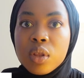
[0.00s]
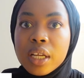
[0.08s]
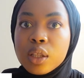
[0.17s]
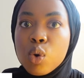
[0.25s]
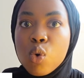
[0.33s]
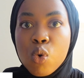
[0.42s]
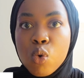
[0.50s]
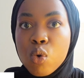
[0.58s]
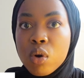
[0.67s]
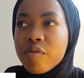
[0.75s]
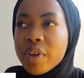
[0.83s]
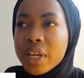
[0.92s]
Like, the
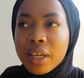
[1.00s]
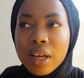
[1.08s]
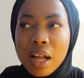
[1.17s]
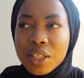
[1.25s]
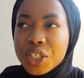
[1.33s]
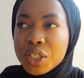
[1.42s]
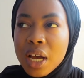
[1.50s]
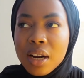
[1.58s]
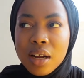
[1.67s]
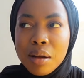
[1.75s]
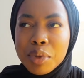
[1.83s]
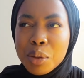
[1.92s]
whole event got shot
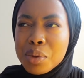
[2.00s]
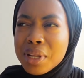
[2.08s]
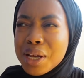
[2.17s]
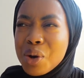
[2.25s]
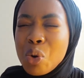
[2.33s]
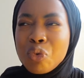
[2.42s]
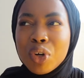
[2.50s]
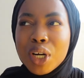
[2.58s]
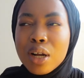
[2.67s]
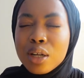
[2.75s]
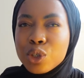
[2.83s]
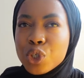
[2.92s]
up. There were like over
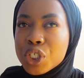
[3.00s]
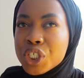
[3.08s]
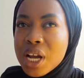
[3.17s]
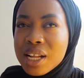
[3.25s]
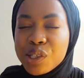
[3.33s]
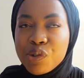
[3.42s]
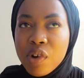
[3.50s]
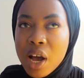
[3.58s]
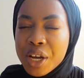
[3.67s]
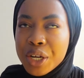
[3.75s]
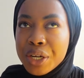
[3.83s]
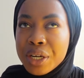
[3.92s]
100 shots
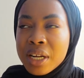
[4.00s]
fired.